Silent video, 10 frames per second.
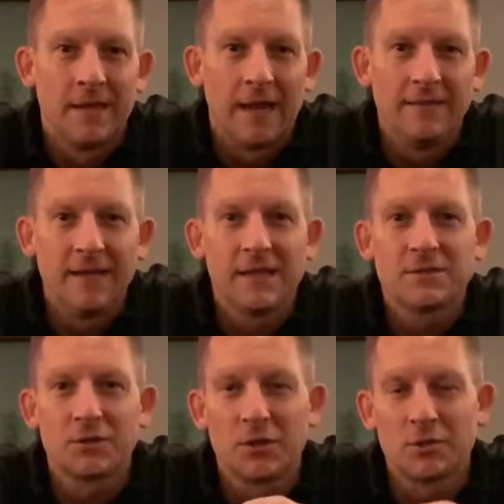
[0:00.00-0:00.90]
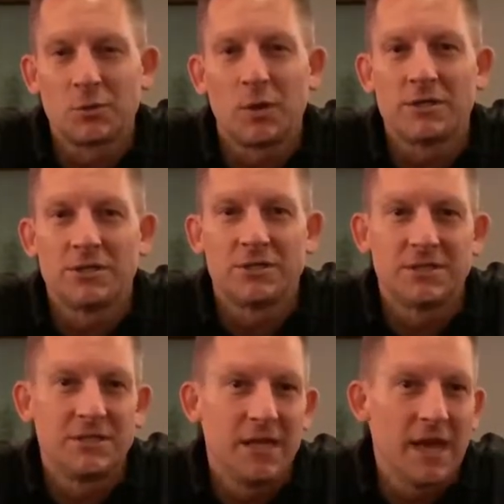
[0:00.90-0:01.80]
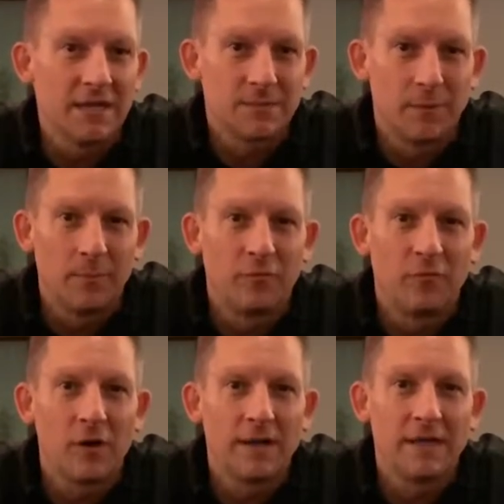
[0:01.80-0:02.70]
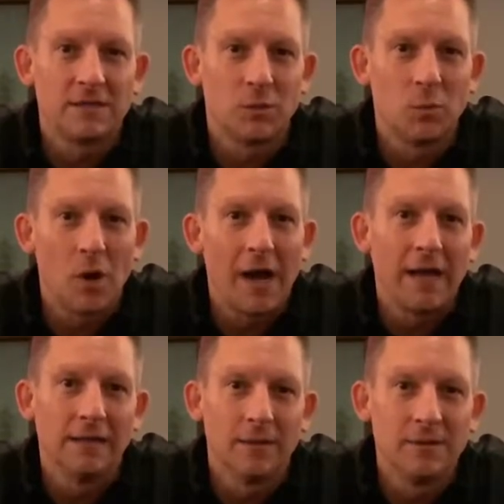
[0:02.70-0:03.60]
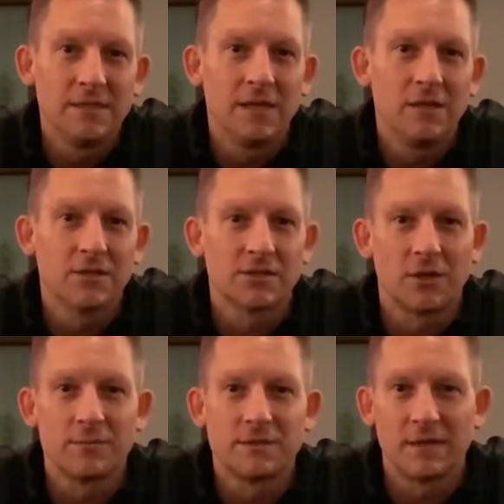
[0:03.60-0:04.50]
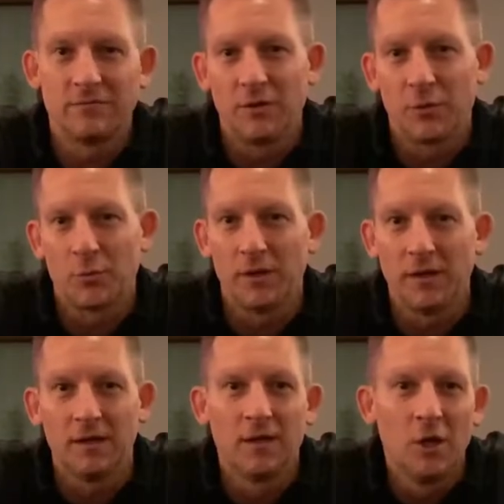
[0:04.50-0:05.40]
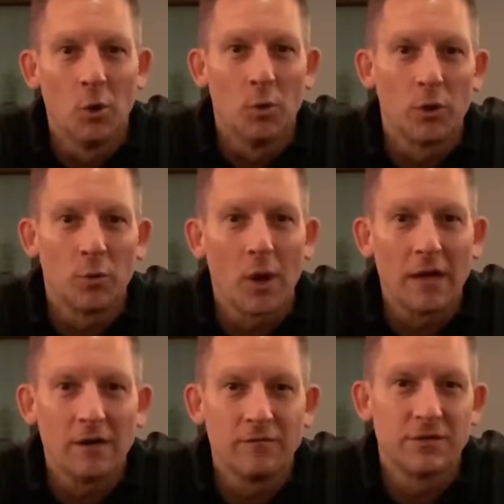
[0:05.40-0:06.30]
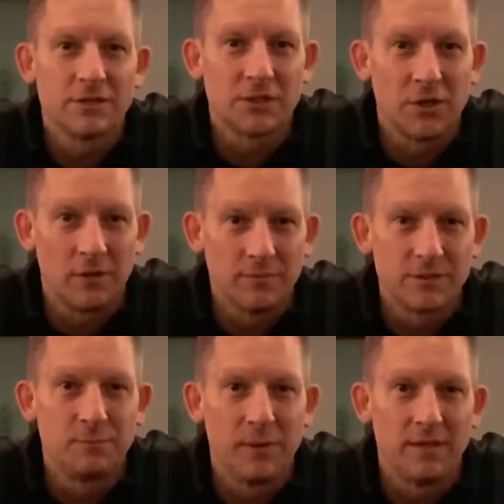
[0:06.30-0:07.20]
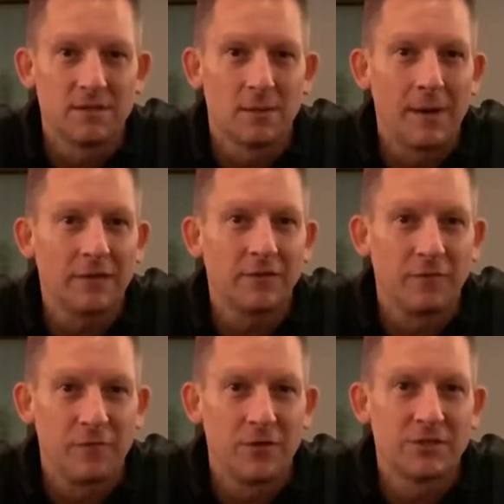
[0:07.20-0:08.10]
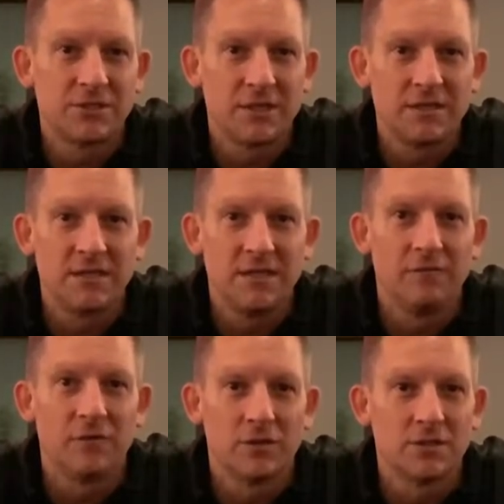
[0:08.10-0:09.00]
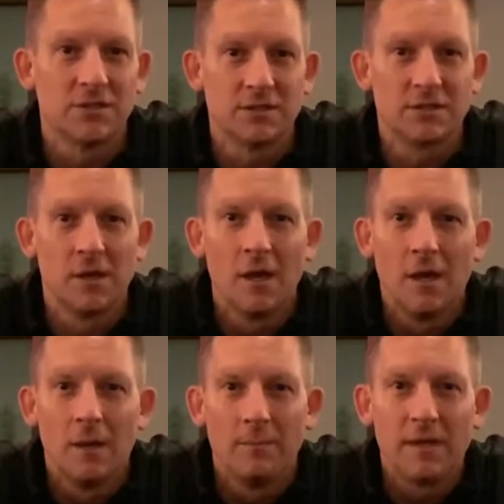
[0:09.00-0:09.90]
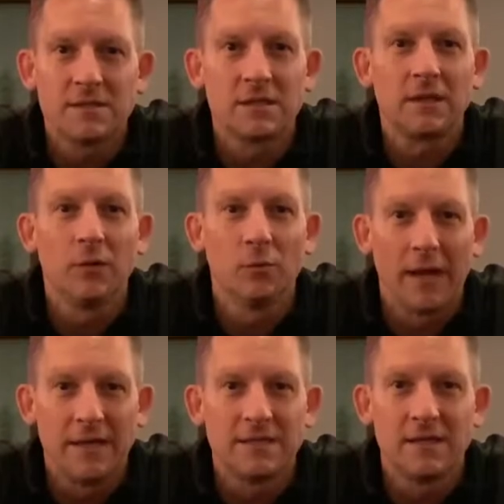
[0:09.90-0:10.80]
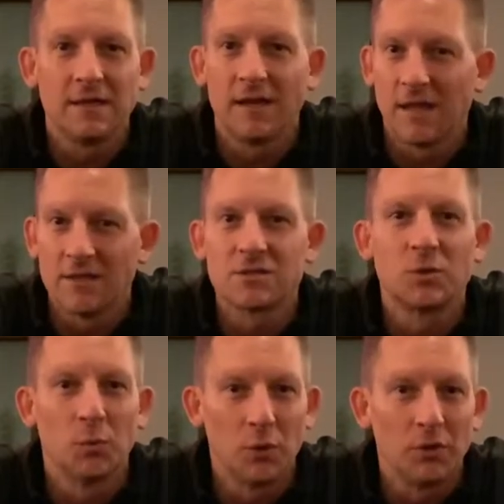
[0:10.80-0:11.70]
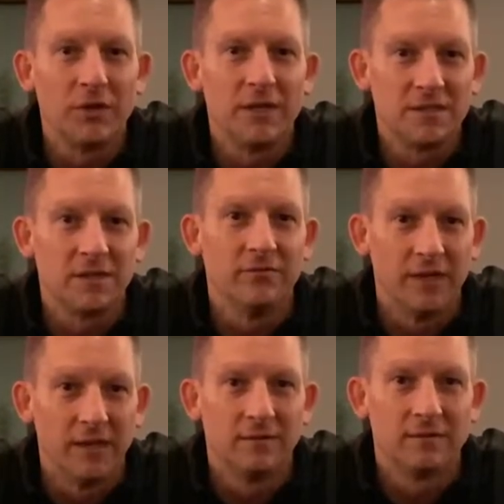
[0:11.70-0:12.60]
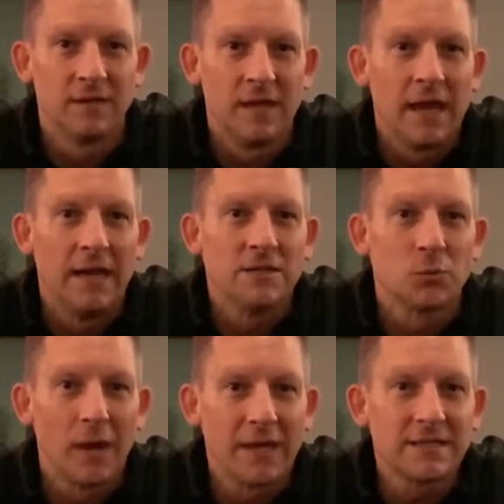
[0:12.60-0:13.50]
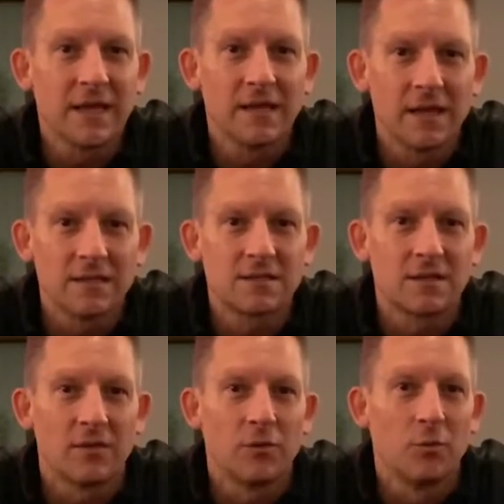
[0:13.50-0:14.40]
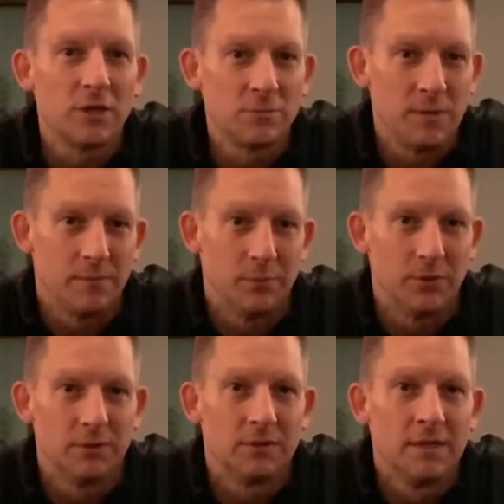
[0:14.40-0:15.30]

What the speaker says: And the answer to those questions is yes, but before I get to why, let me take you to Psalm 73, where the writer of the psalm spends about the first 16 verses basically ranting against the world that he's living in. And he's ranting against the rich people.